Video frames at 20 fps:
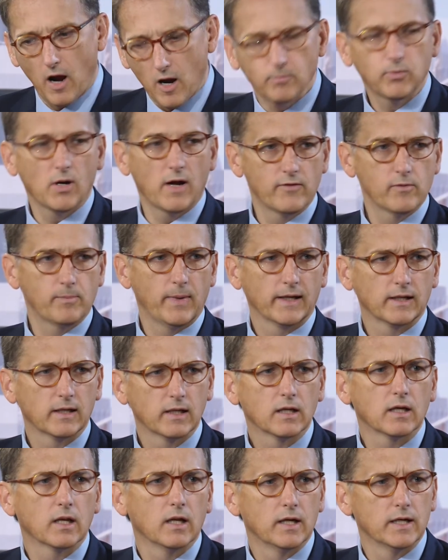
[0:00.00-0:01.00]
private banking
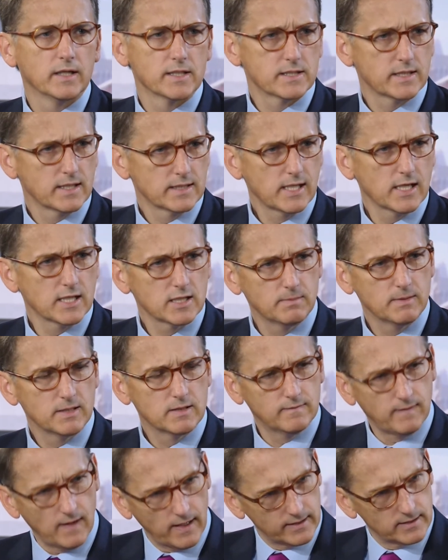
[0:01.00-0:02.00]
clients, they tend to be
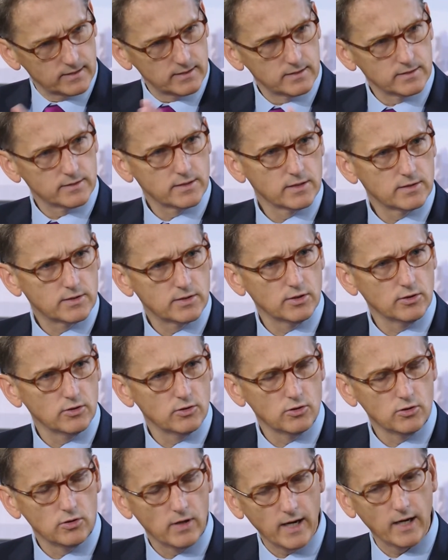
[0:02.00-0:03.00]
divided into
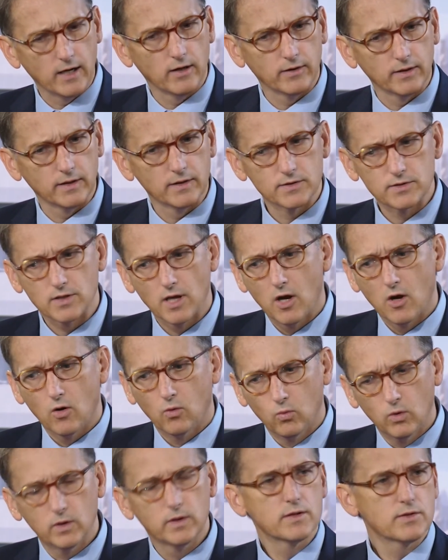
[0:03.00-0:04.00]
two areas.
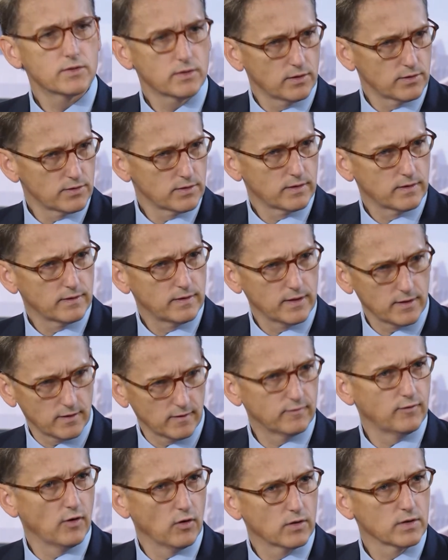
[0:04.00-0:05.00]
One is those that are
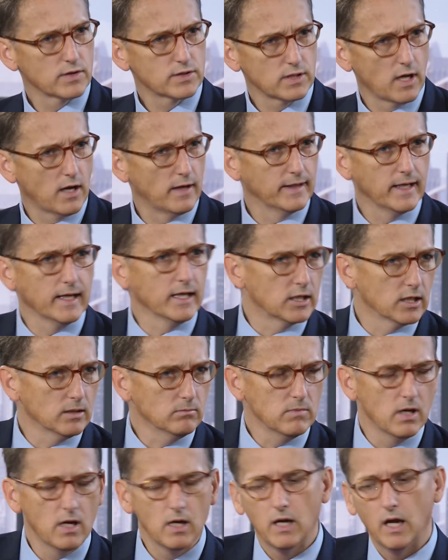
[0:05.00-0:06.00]
focused on
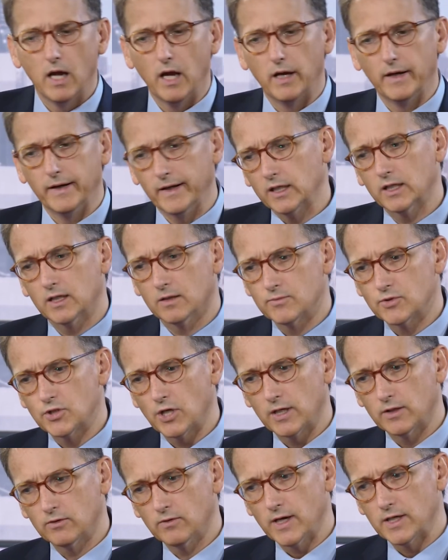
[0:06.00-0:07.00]
income
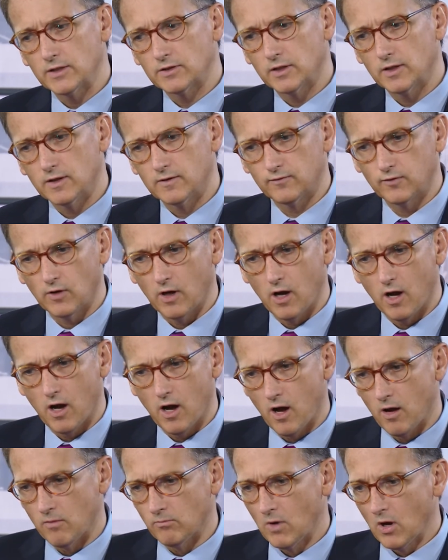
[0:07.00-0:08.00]
generated
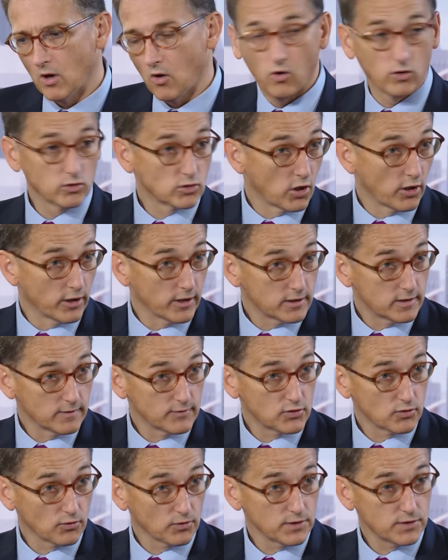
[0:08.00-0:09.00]
from alternative
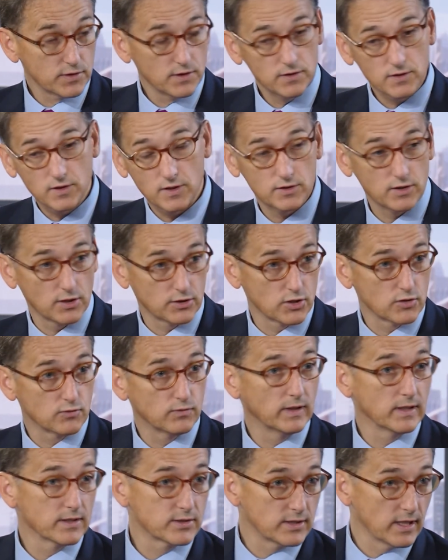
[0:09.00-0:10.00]
sources, such as
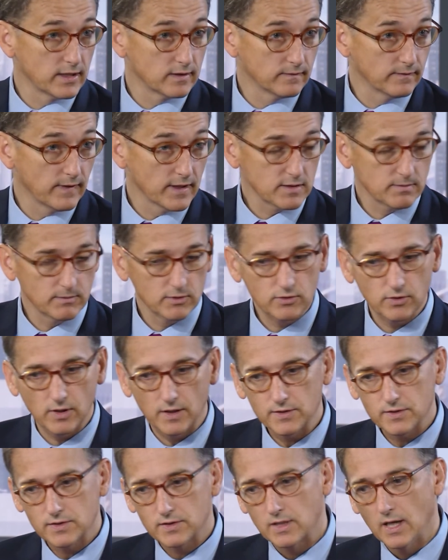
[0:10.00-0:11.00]
real estate investment
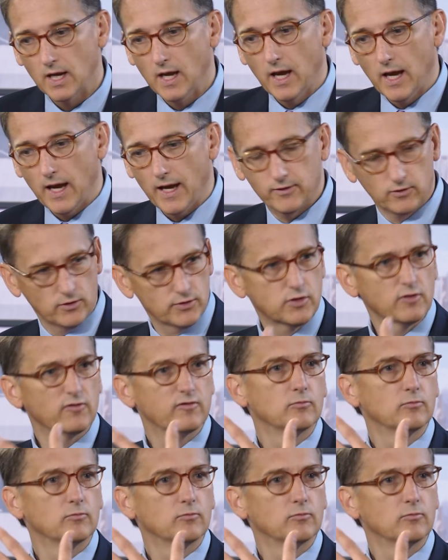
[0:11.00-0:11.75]
trusts, and also from